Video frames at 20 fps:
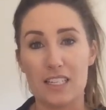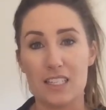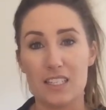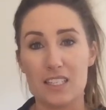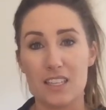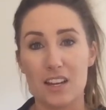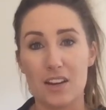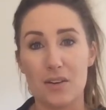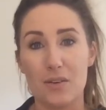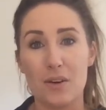And
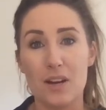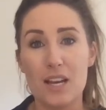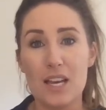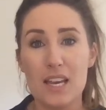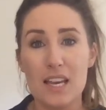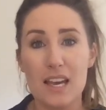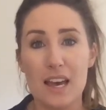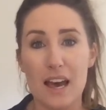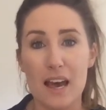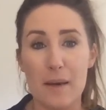so
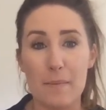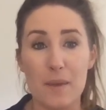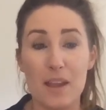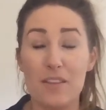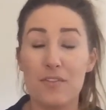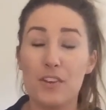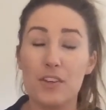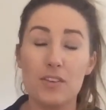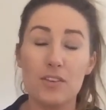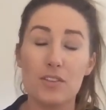
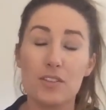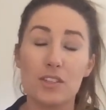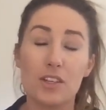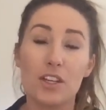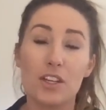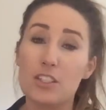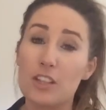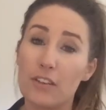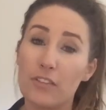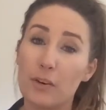if you use
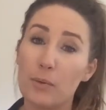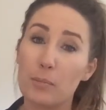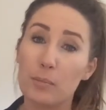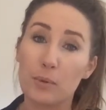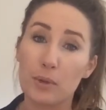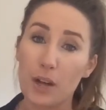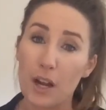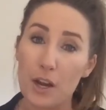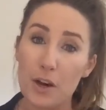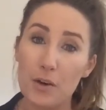GoodShuffle
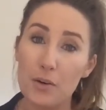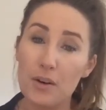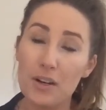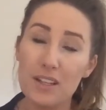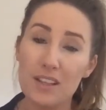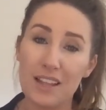Pro,